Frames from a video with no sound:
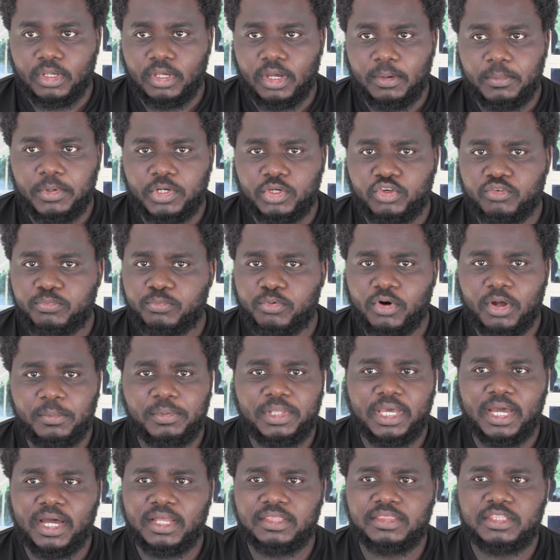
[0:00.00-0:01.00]
I mean, you've
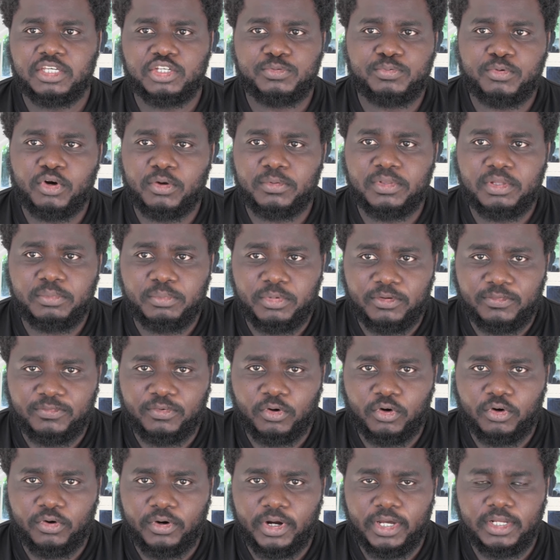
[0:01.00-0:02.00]
probably had this problem
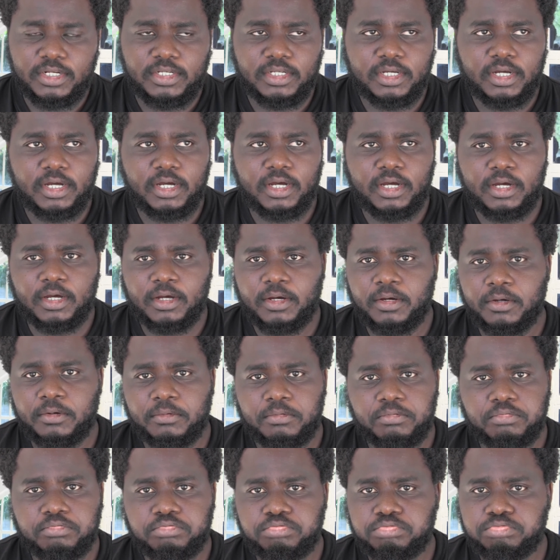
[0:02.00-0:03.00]
before, right?
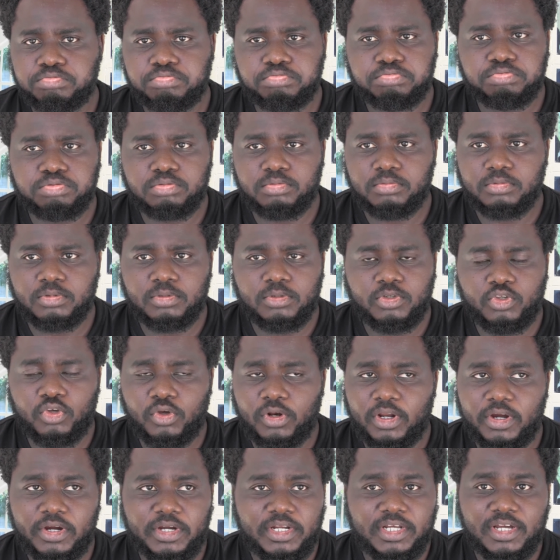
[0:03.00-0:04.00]

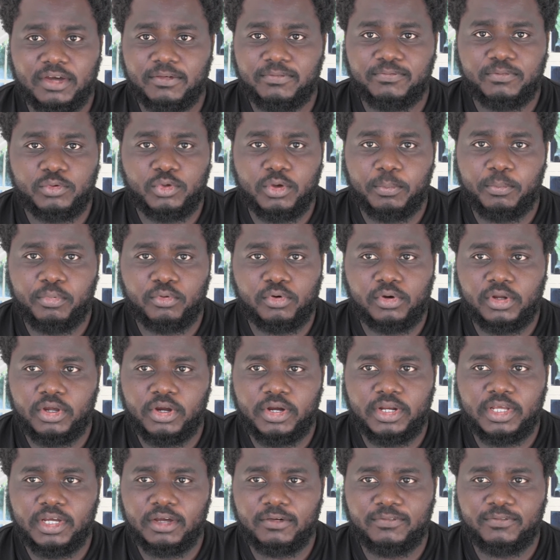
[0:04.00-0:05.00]
You're learning
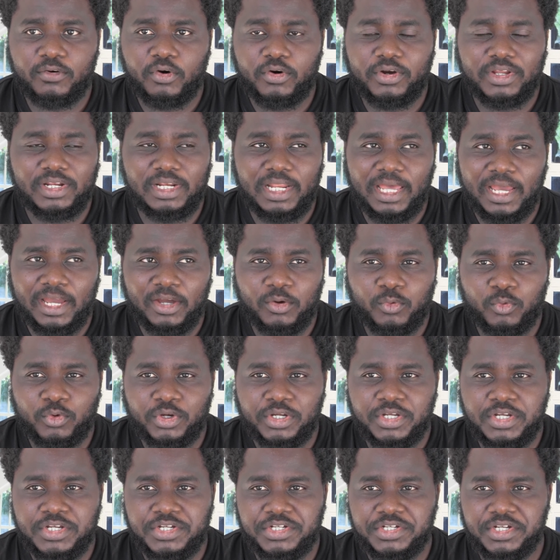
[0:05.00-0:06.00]
a foreign
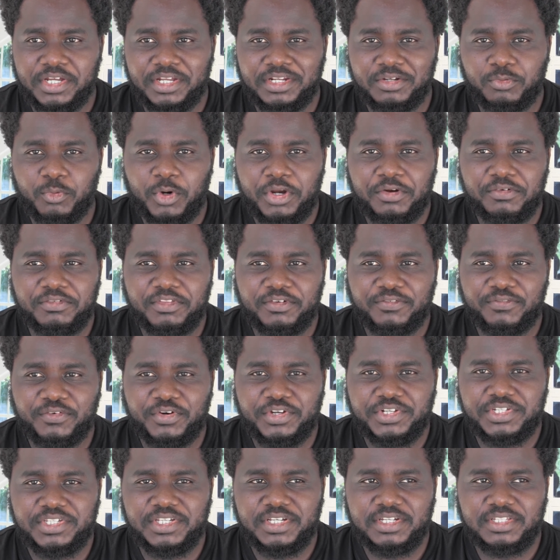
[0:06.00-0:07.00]
language, and one of the
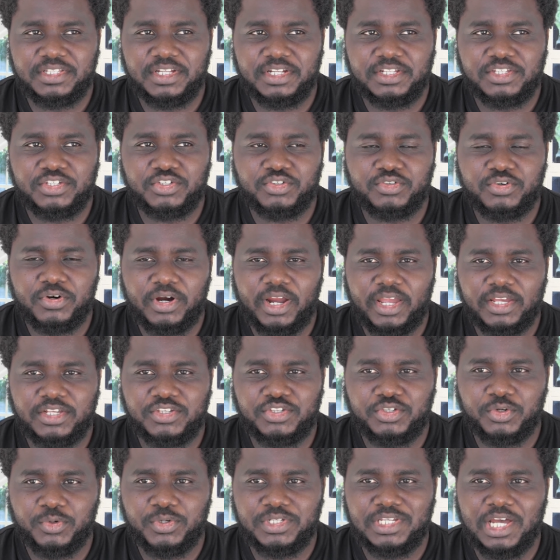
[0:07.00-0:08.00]
first things that
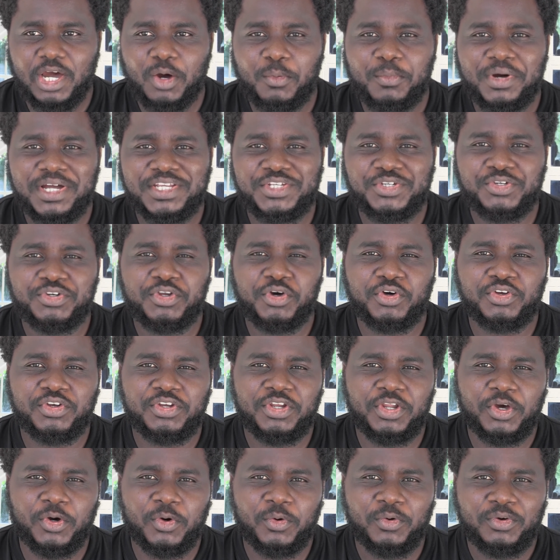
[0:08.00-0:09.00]
strikes you is how much you
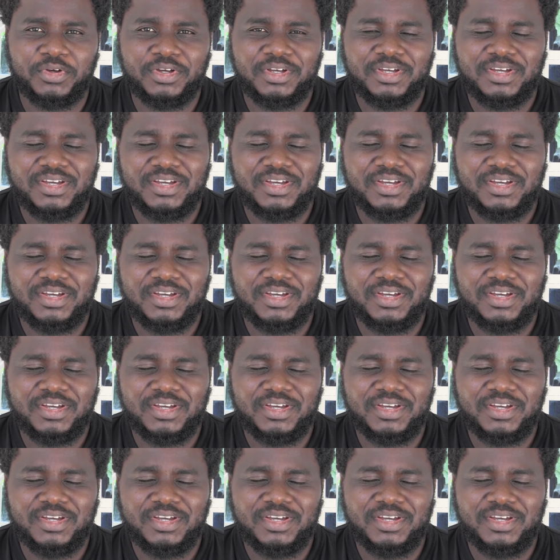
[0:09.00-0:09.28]
don't know.